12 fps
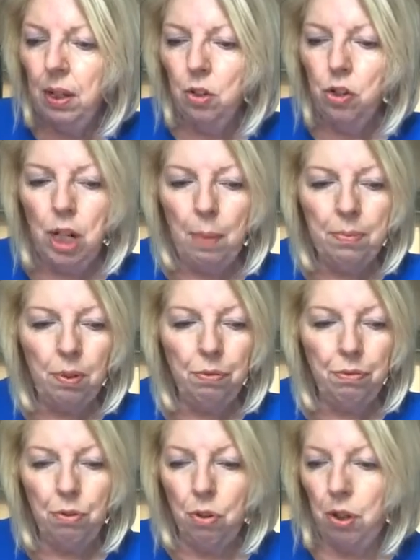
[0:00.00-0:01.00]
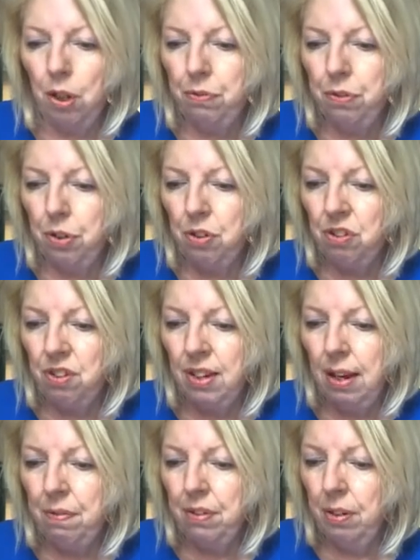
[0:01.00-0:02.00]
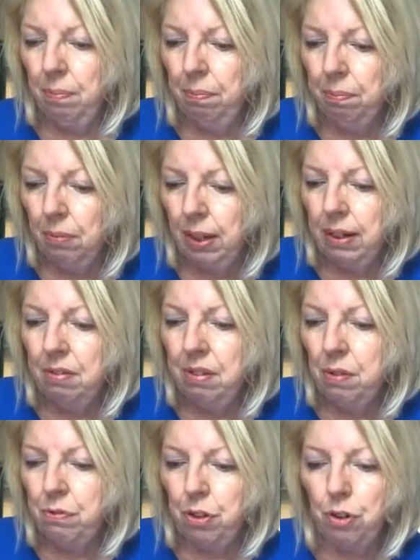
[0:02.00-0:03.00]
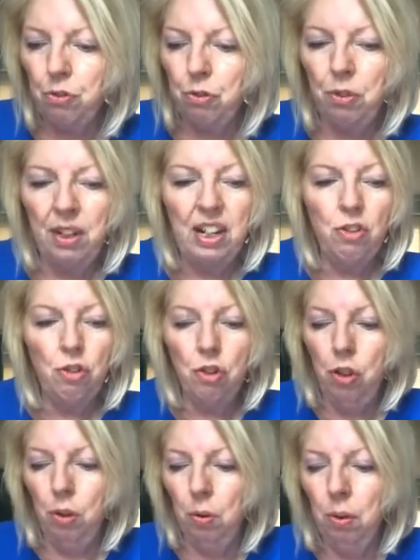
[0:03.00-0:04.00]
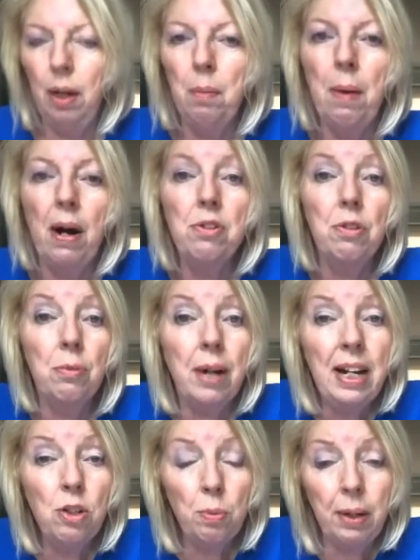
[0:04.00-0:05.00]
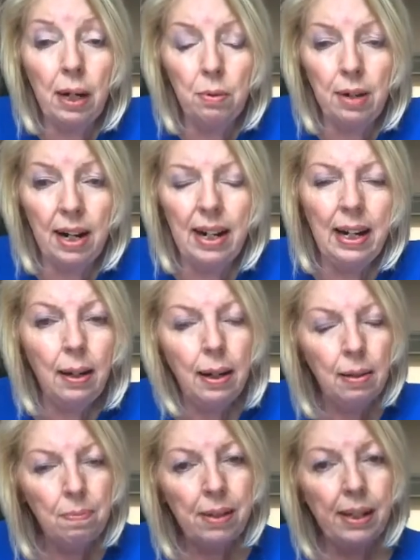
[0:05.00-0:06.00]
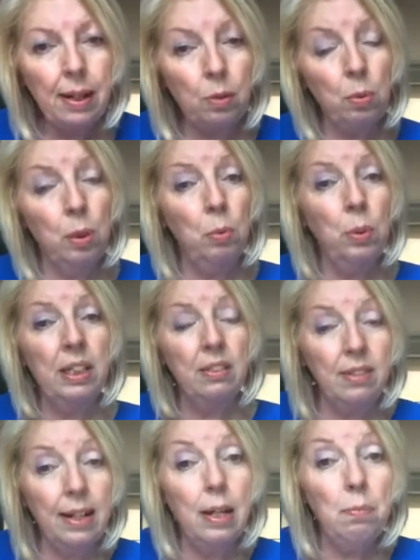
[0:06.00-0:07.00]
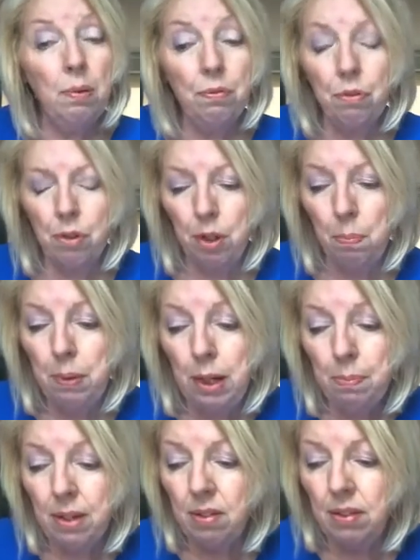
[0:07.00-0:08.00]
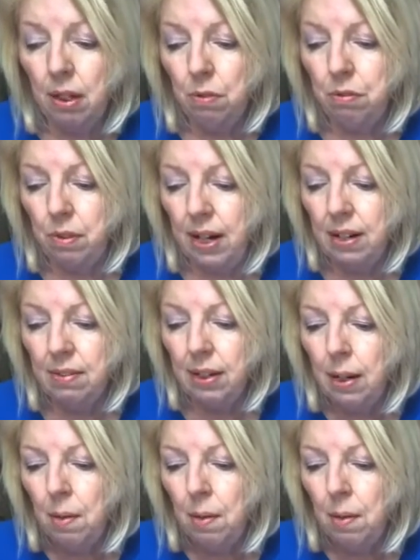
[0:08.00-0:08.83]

chapter 4, verse 7, he refers to this too, about the race we are running and that will will stand before the bema seat of Christ.